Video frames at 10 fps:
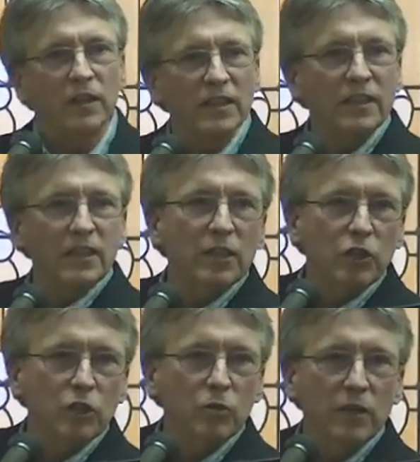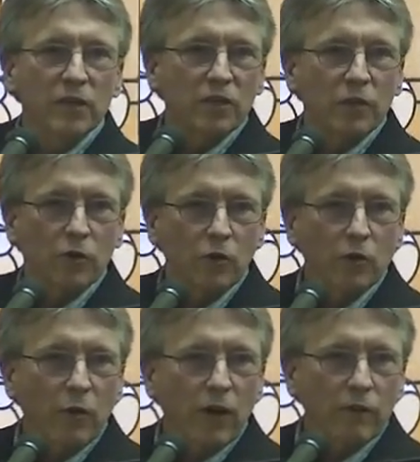this issue is the third
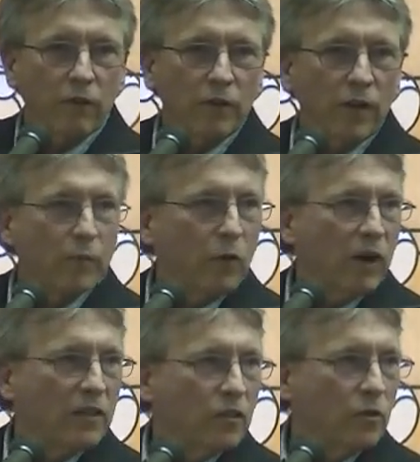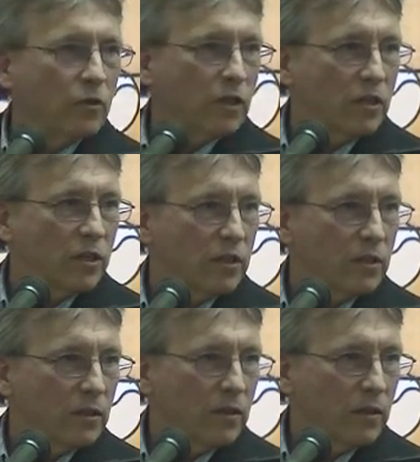rail for Democrats, don't touch it,
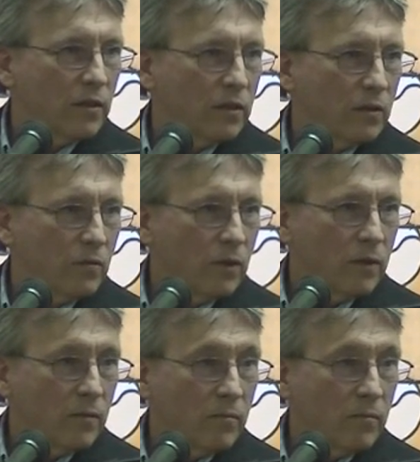right?